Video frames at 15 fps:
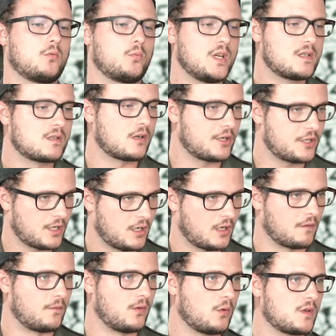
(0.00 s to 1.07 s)
researching
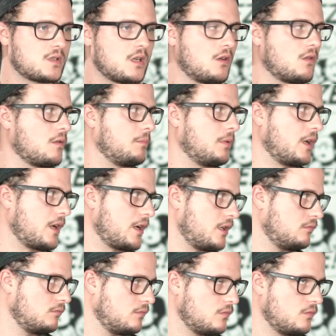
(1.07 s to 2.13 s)
and focusing on the
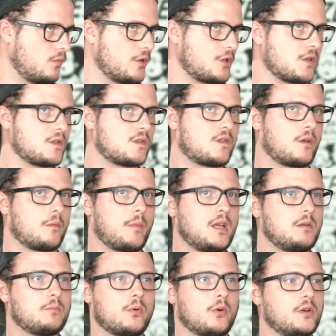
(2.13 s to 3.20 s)
player, which is the
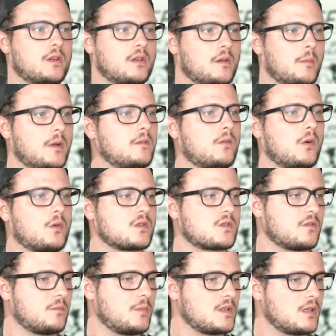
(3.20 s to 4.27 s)
main point and the main
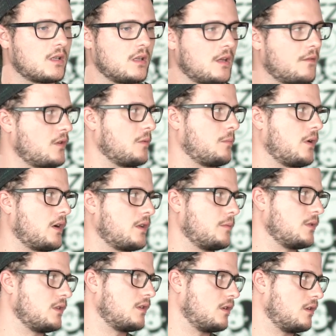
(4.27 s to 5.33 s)
focus of basically every
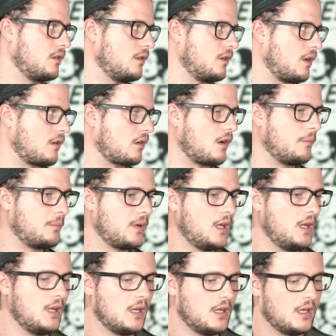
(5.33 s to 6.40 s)
department in our
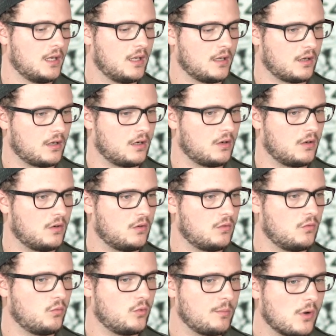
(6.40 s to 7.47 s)
company,
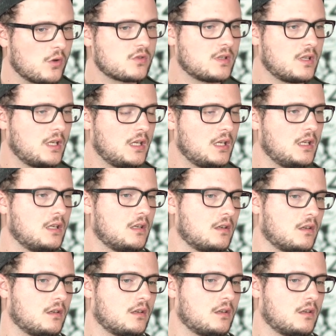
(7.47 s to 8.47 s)
we mostly